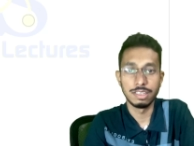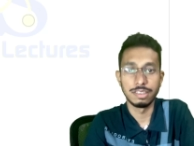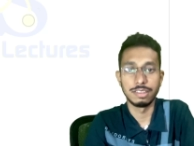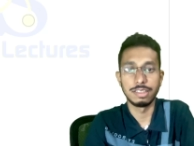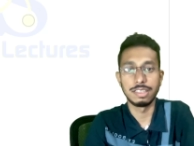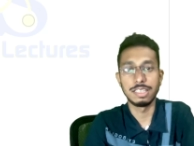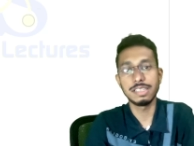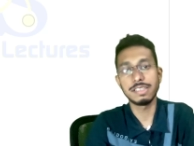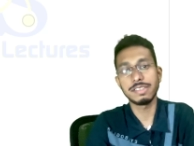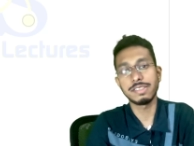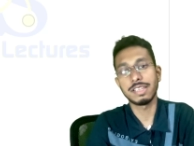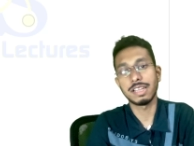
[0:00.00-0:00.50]

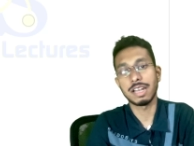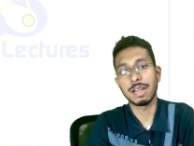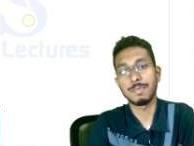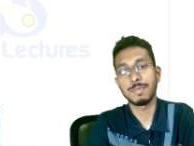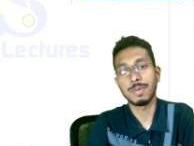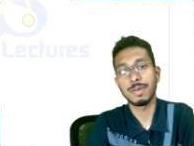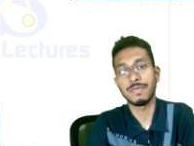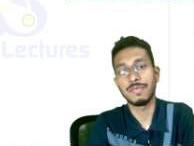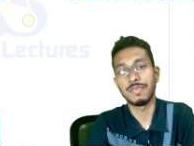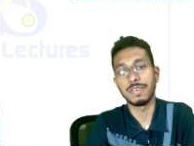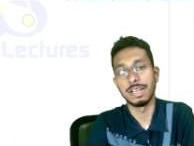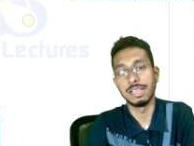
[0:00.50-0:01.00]
this therapy
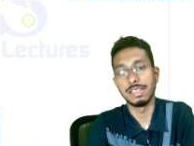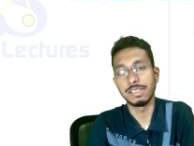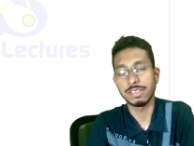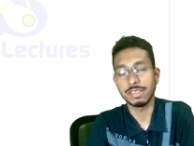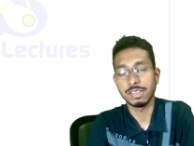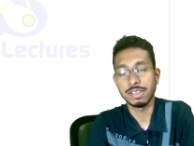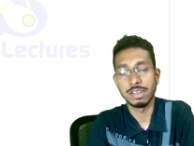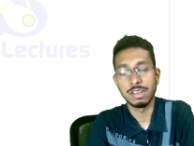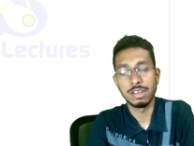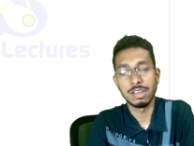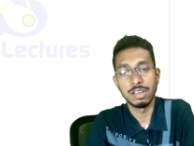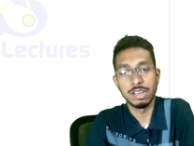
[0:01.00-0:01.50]
fails,
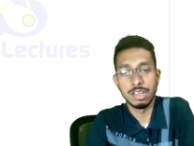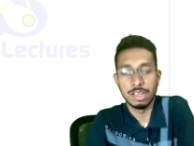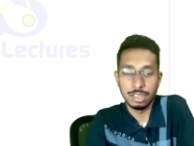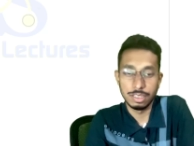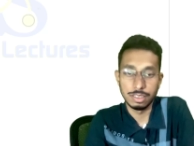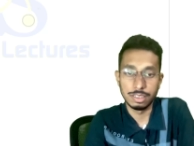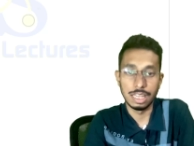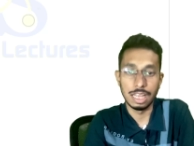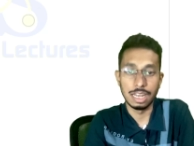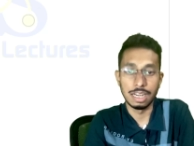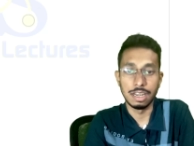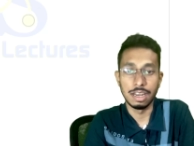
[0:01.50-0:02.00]

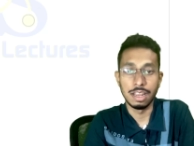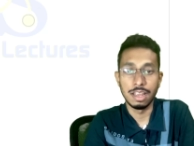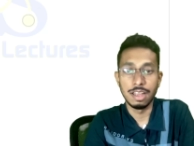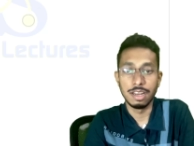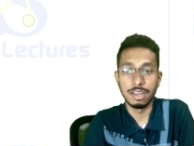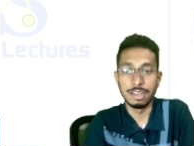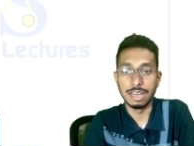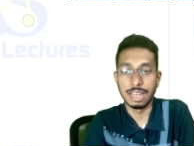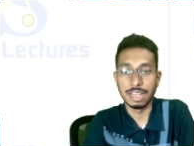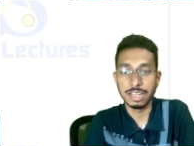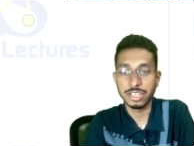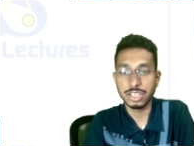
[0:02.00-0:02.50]
then
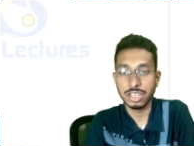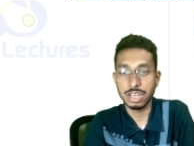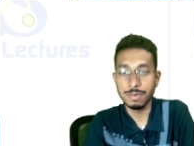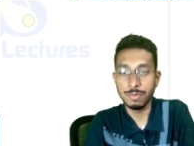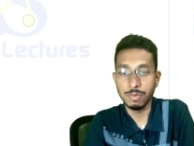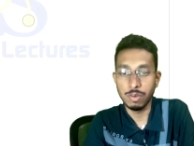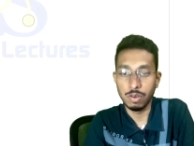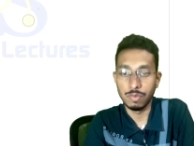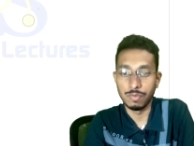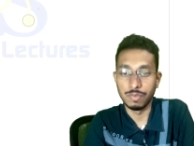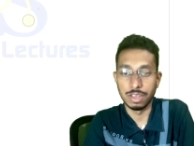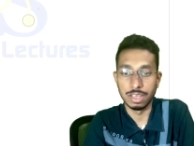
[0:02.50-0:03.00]
next step
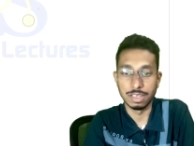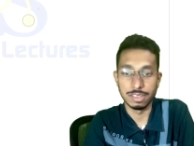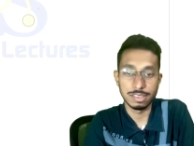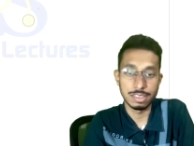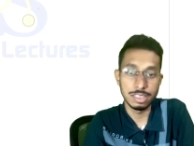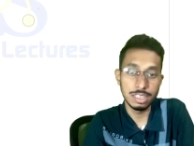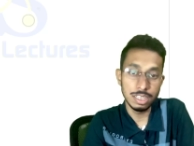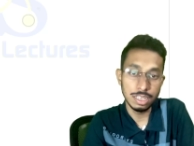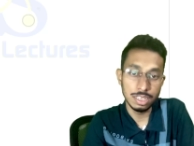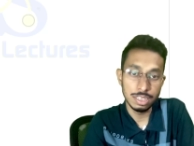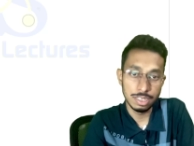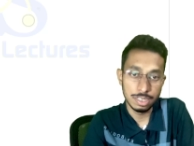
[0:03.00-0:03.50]

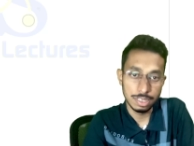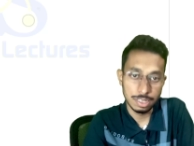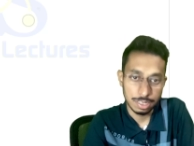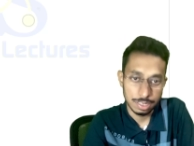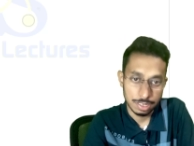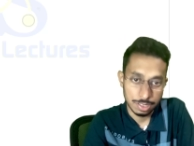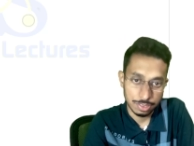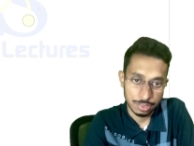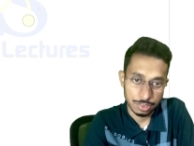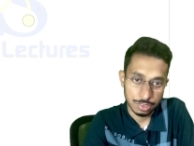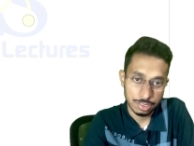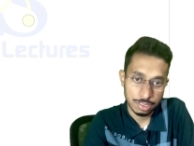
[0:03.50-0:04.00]
obviously
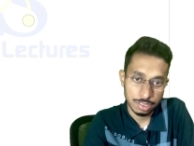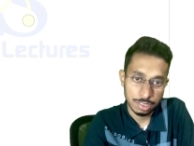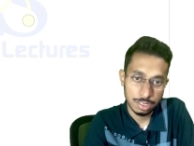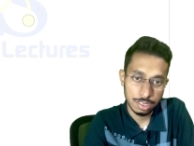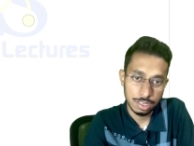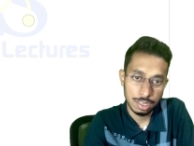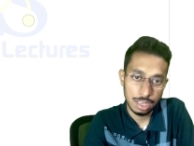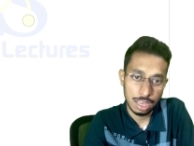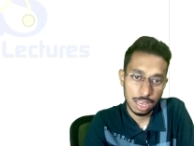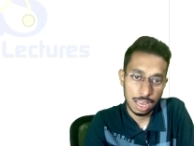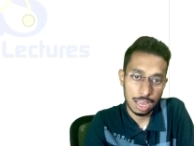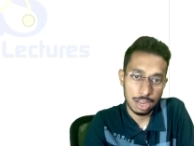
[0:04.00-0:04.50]
is
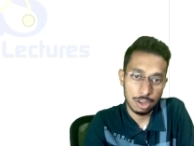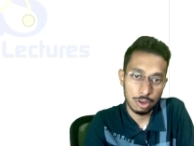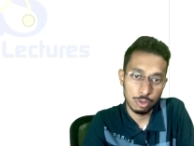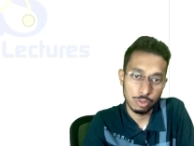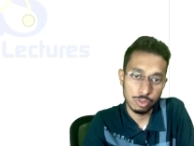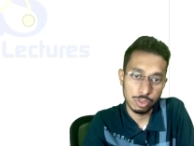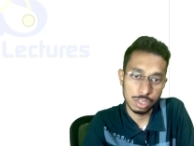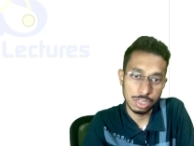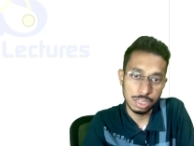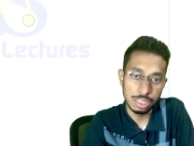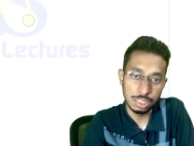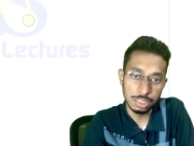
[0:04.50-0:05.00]

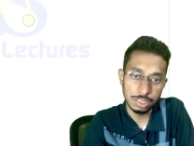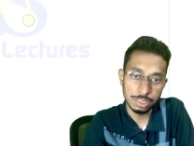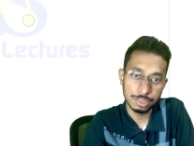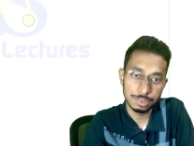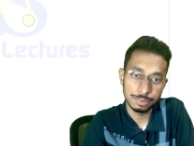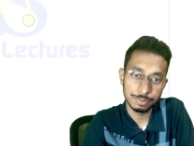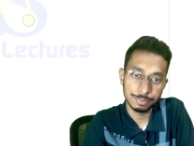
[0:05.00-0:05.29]
allogenic